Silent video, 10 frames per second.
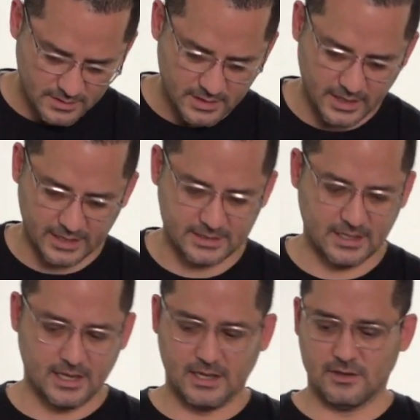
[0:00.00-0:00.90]
Yes,
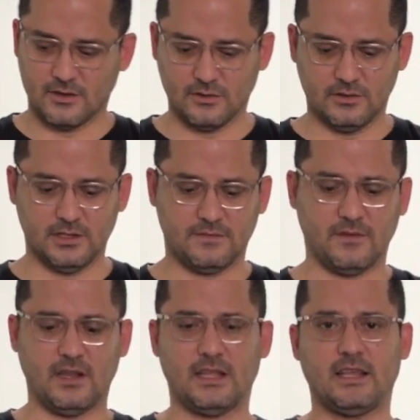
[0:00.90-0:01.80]
you could this
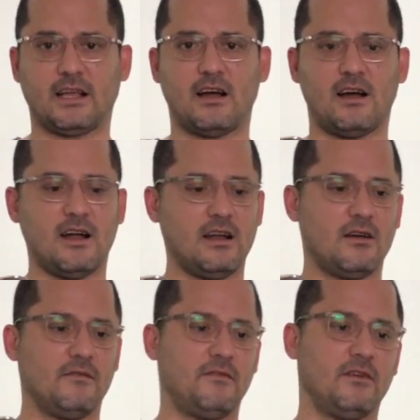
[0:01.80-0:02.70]
for like the car,
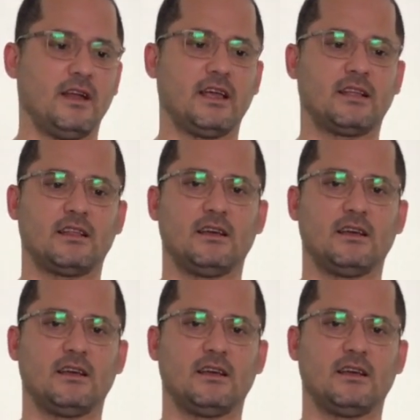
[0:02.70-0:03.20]
or for like